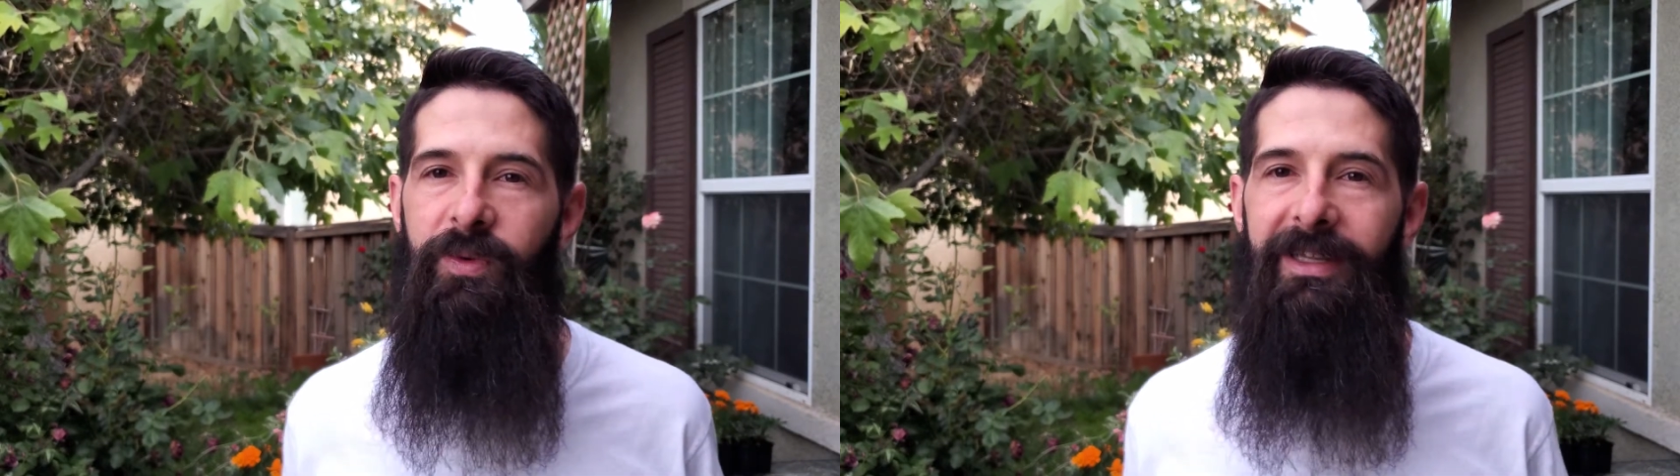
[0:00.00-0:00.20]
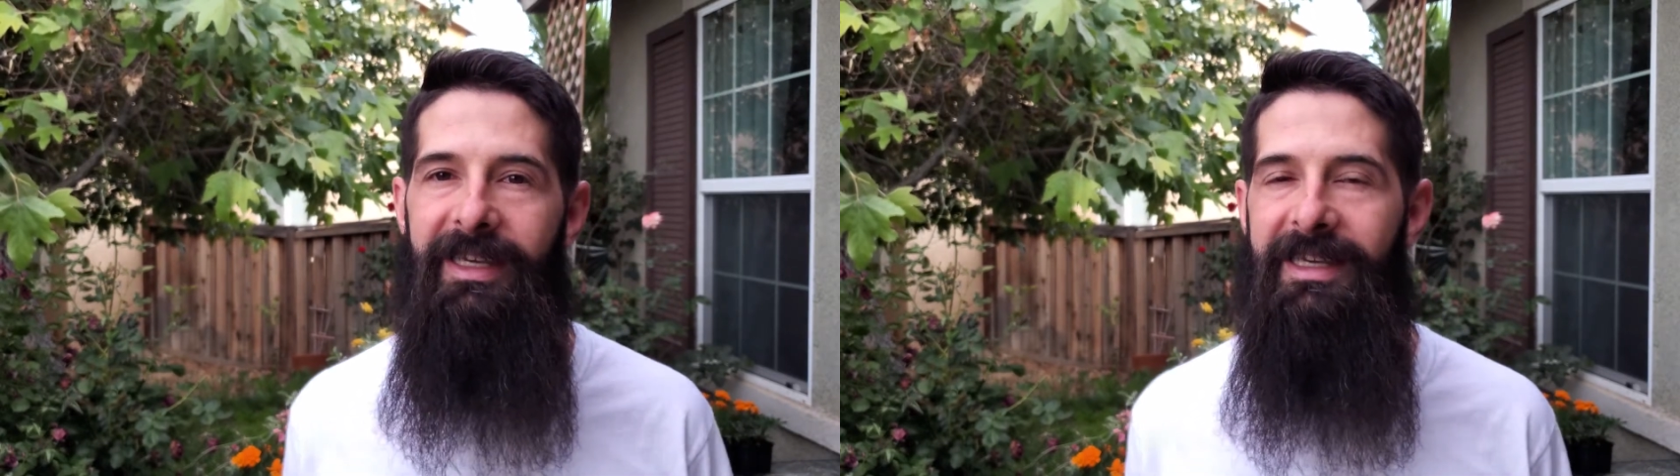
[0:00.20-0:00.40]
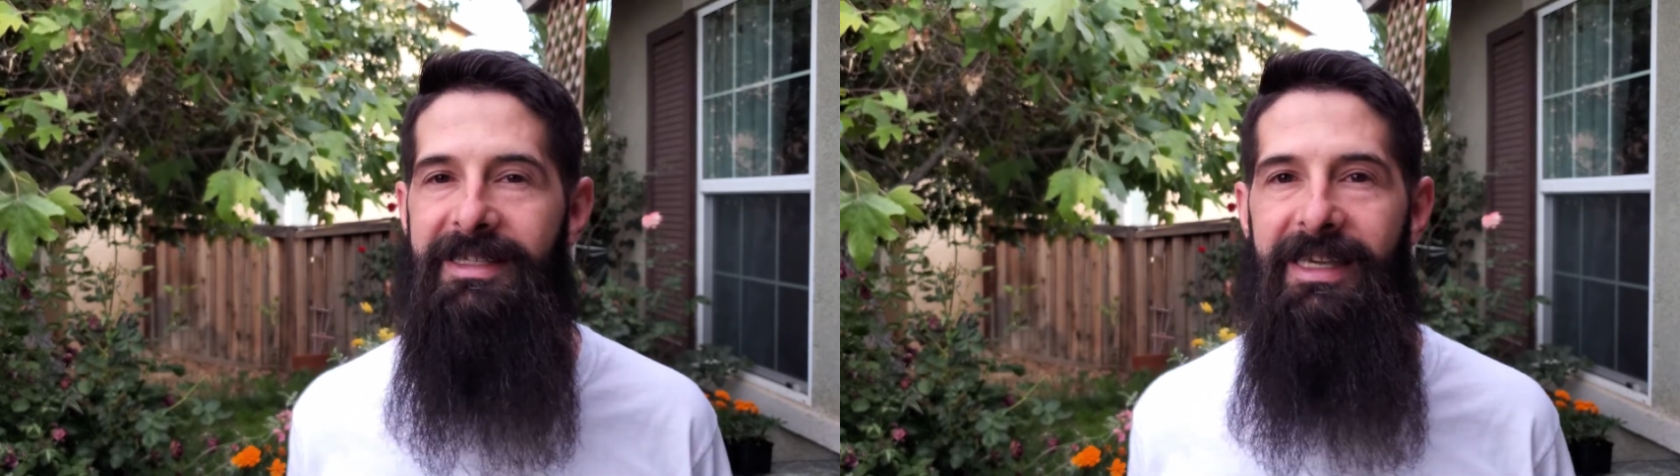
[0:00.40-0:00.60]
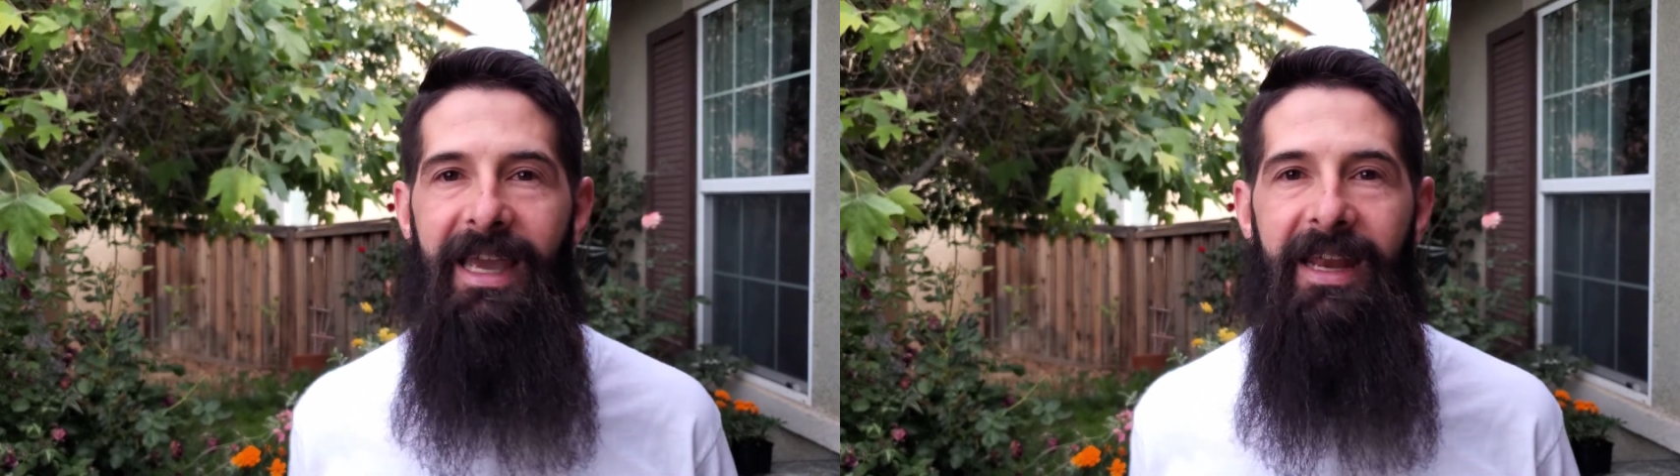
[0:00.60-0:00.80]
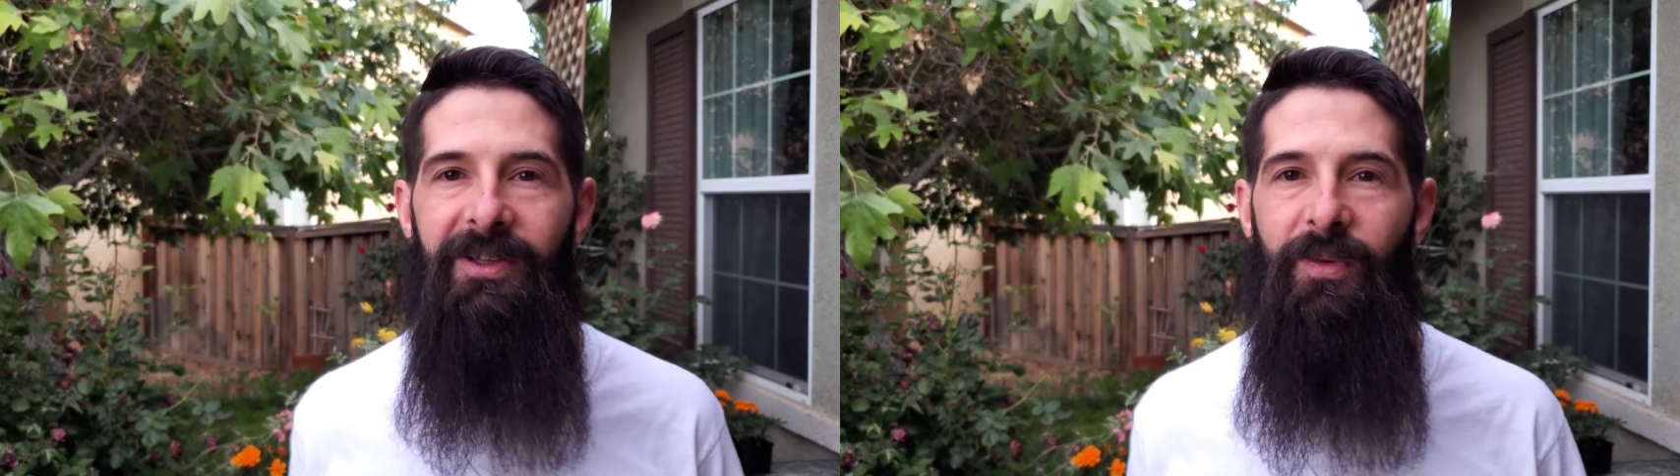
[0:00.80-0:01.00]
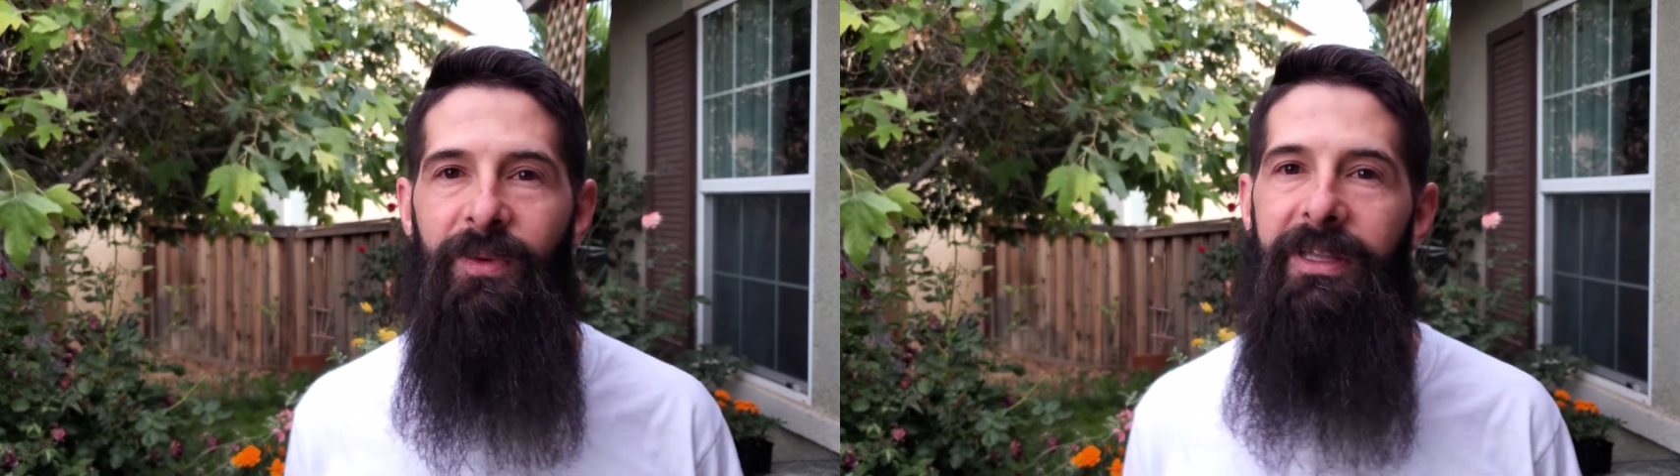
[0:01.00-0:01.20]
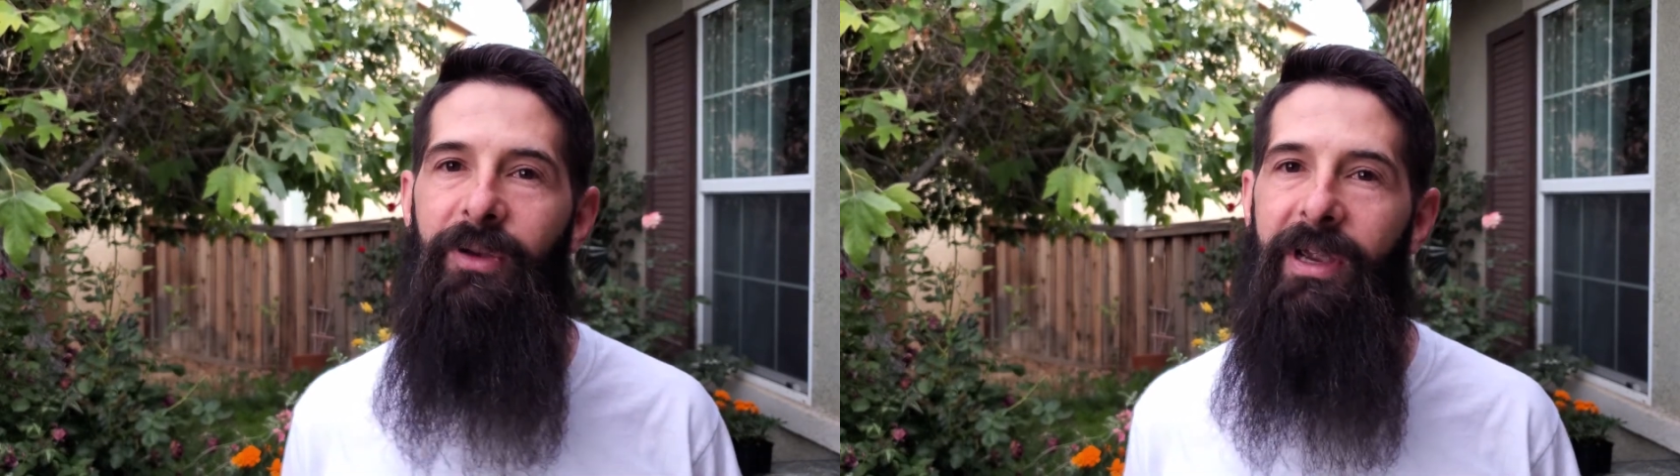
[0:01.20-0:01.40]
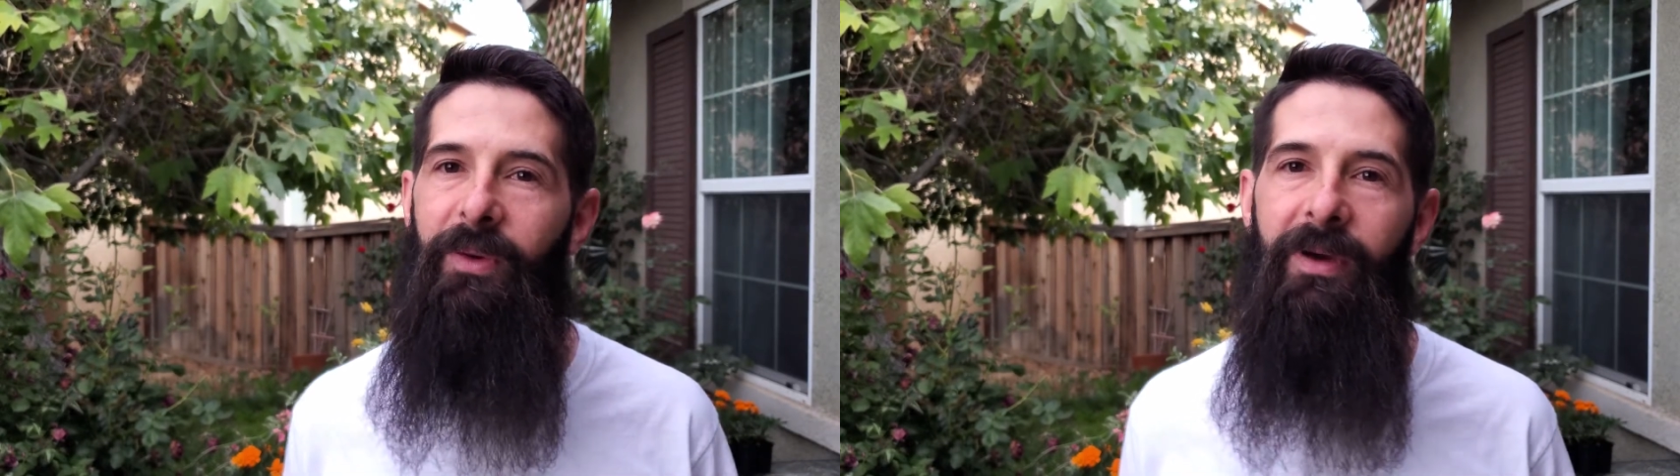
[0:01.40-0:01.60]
really easy and it's a really great